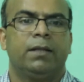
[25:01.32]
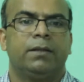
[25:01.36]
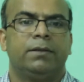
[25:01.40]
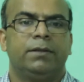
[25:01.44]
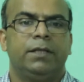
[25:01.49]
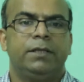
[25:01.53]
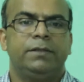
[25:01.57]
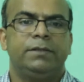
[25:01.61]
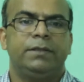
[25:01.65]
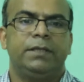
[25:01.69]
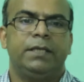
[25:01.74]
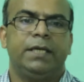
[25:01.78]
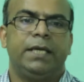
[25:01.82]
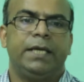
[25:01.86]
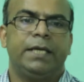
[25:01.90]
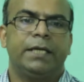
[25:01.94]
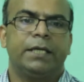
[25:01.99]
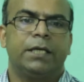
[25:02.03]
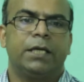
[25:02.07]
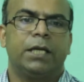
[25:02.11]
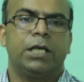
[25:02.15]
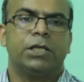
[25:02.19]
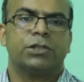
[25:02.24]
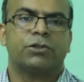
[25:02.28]
This
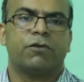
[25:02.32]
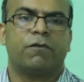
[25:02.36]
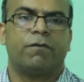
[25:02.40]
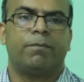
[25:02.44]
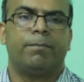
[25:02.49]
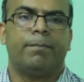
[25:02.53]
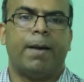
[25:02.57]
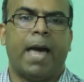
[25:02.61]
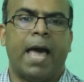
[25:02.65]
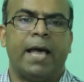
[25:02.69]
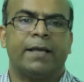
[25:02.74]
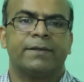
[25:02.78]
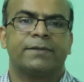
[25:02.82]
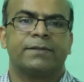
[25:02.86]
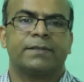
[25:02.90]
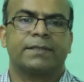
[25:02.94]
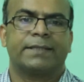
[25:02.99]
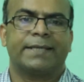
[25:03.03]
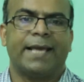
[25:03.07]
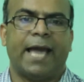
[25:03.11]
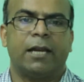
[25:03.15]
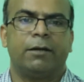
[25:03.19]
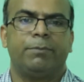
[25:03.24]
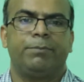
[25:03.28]
increase of mass
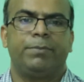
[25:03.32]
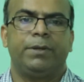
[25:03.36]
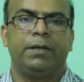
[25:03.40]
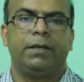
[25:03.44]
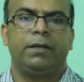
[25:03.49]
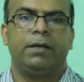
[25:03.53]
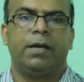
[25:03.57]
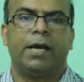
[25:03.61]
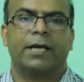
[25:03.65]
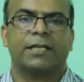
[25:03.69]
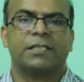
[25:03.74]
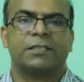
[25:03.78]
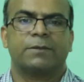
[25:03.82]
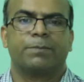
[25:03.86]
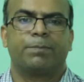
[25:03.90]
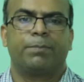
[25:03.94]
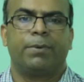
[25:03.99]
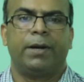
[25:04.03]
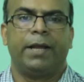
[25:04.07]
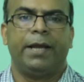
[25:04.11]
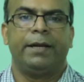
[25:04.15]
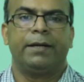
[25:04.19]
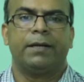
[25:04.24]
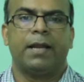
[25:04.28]
can be
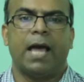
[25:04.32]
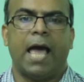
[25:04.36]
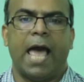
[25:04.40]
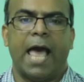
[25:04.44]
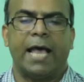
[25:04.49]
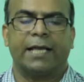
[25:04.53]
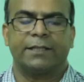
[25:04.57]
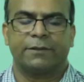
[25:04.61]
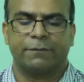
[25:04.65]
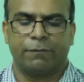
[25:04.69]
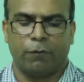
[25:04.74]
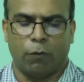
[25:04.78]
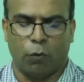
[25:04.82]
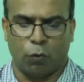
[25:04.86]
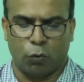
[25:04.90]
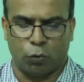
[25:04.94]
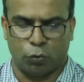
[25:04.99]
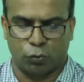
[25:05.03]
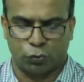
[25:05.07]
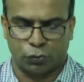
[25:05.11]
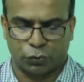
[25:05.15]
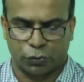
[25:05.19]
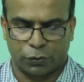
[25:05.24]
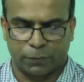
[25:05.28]
explained as
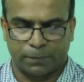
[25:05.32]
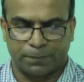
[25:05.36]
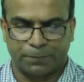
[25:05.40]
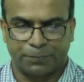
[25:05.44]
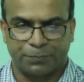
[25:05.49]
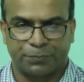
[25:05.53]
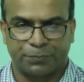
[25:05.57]
follows.